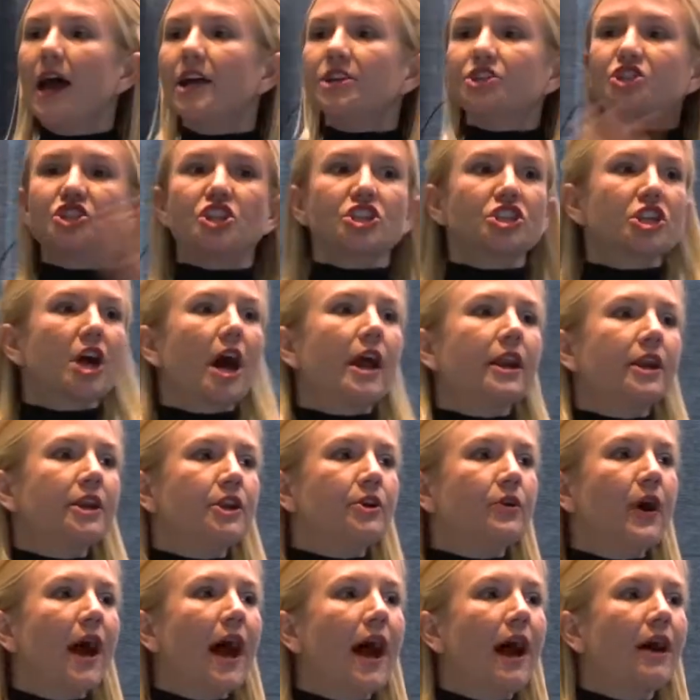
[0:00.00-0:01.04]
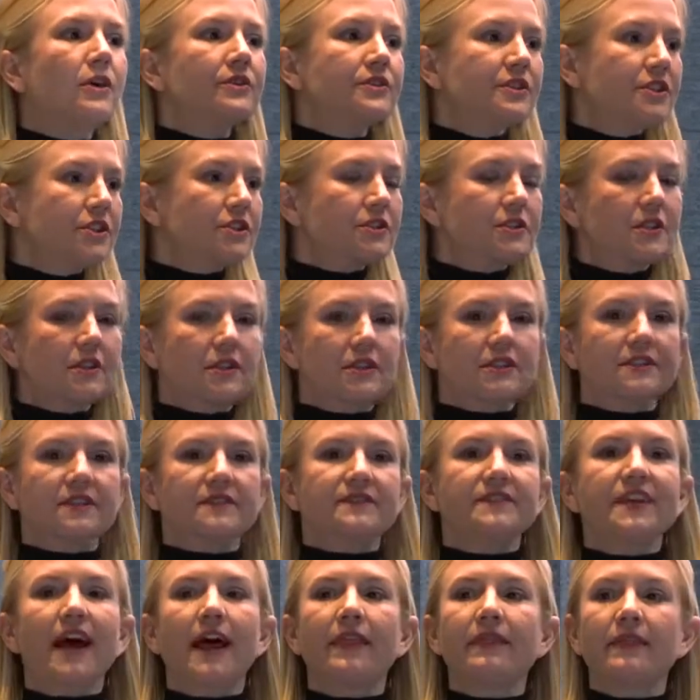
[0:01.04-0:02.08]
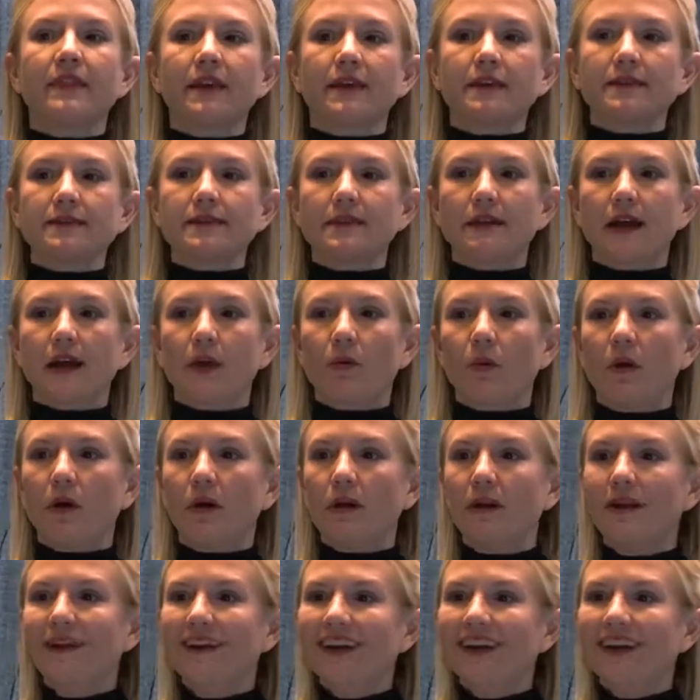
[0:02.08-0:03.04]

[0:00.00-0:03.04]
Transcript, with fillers: just got a new house, here's the list of 10 things that I want.